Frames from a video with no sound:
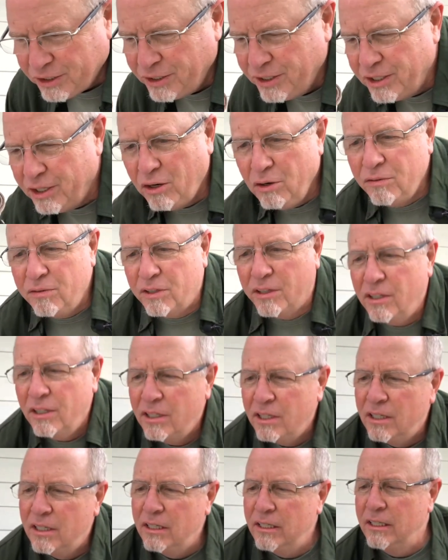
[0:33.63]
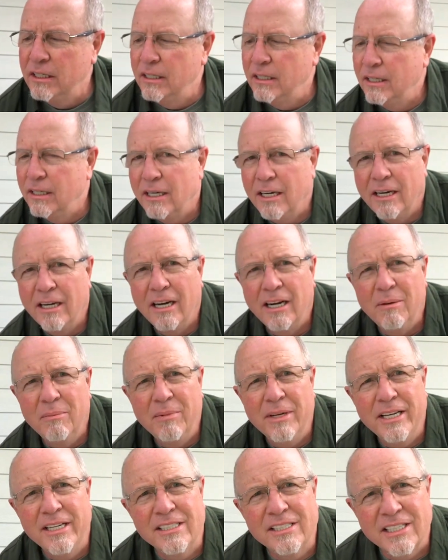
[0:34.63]
it over,
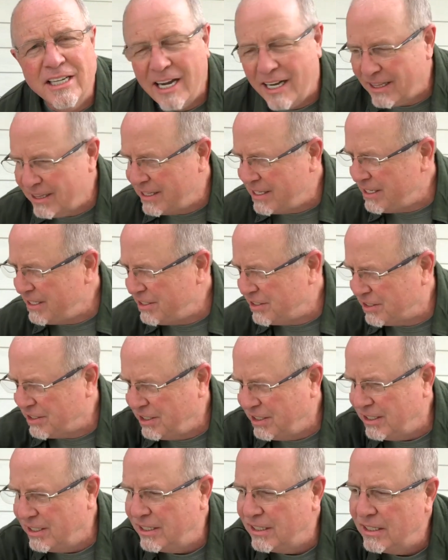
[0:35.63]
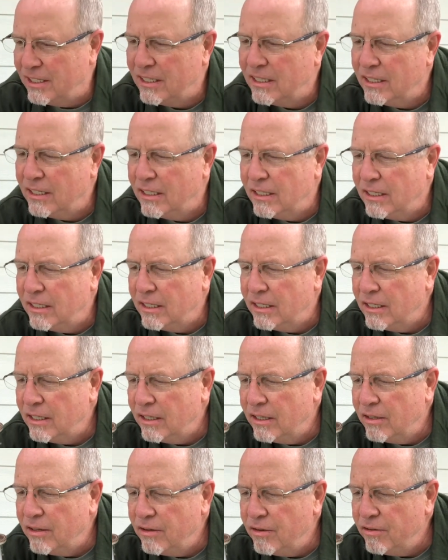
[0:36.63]
it's got these
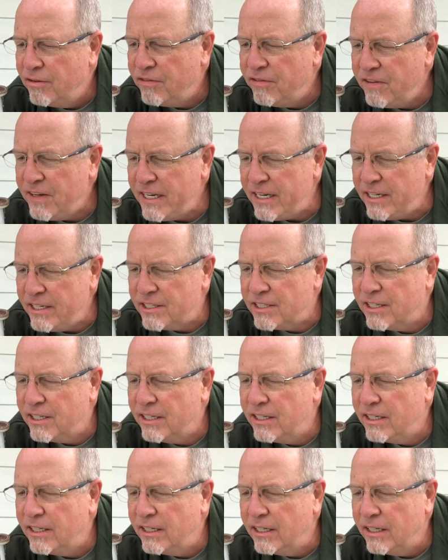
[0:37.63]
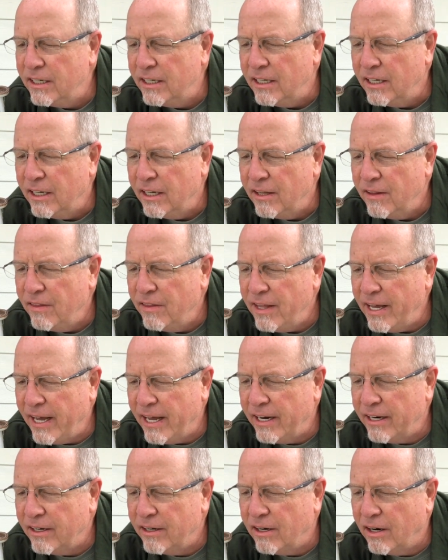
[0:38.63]
feet
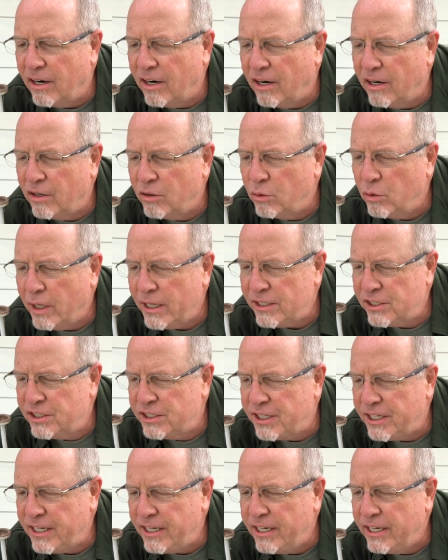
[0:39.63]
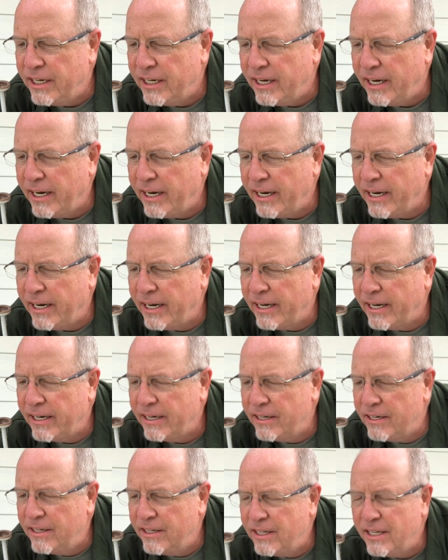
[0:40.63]
that are rusty,
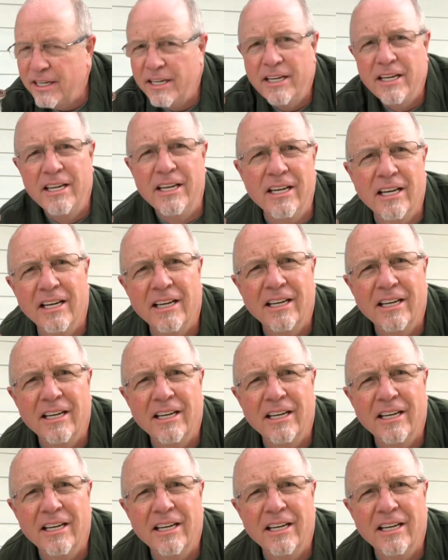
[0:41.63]
and the